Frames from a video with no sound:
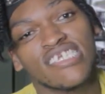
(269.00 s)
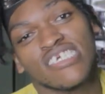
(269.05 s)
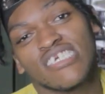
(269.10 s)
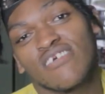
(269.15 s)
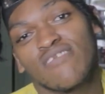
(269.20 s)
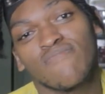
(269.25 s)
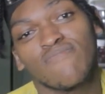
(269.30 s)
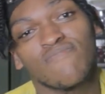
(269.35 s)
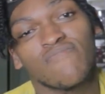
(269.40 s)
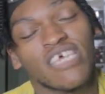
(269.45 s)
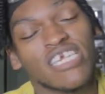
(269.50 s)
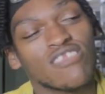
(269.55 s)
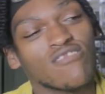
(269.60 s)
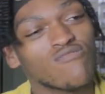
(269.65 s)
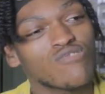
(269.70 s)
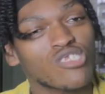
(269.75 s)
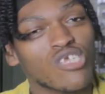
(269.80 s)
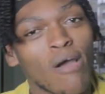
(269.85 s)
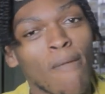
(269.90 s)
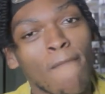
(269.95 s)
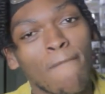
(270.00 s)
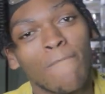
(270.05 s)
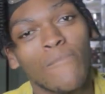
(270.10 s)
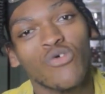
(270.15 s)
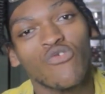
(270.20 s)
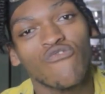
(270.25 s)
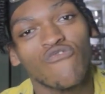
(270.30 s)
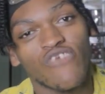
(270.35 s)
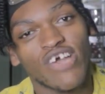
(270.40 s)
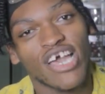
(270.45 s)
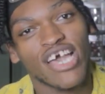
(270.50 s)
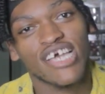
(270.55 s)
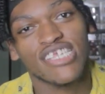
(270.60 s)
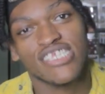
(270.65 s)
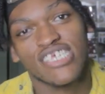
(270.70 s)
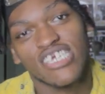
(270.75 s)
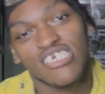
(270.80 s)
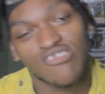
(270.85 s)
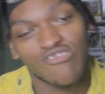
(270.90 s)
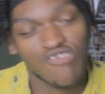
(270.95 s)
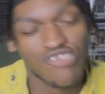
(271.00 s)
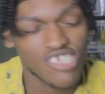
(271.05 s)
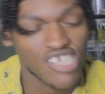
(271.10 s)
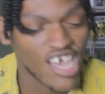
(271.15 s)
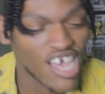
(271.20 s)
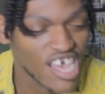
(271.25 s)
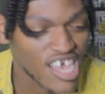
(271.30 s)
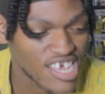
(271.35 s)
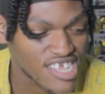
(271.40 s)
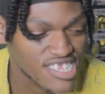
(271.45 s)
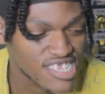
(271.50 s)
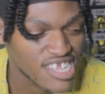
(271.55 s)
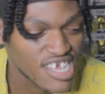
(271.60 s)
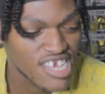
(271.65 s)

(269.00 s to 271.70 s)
him, they do some boof-ass exercise,